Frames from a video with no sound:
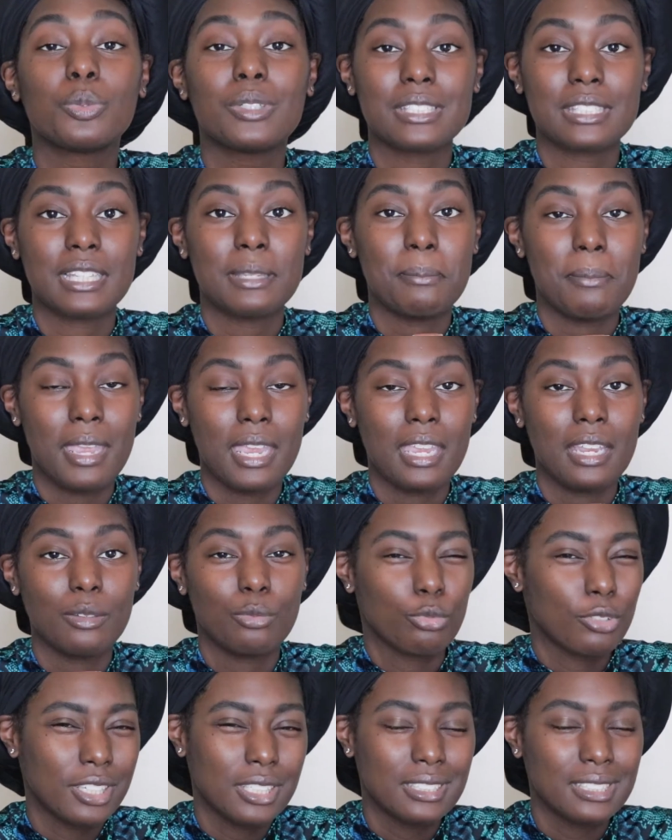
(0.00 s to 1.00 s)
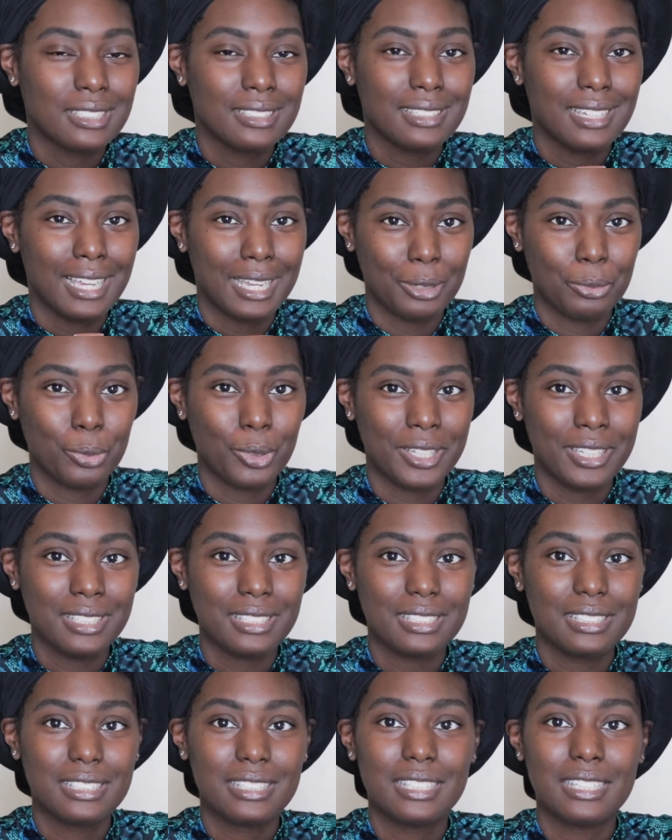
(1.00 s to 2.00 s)
was the main reason I
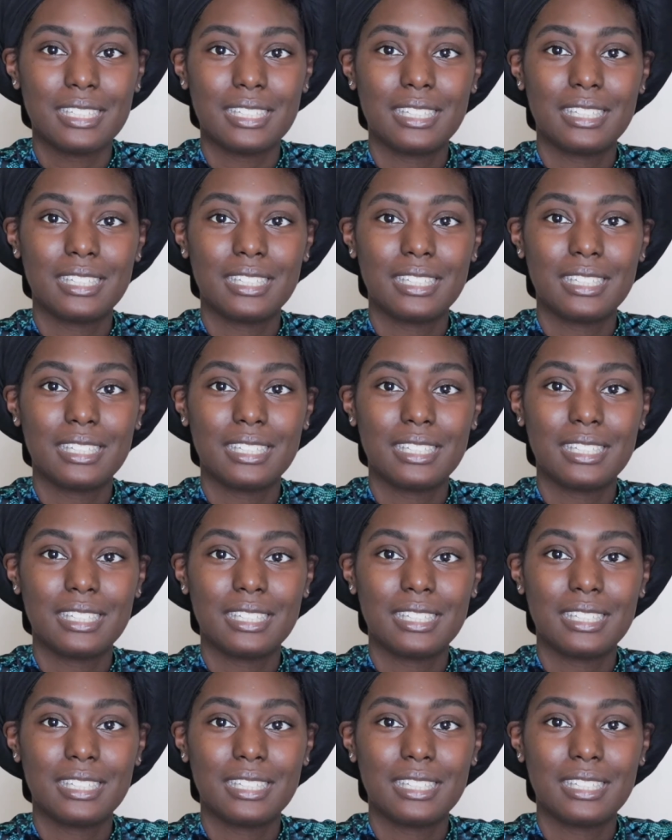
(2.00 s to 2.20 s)
went,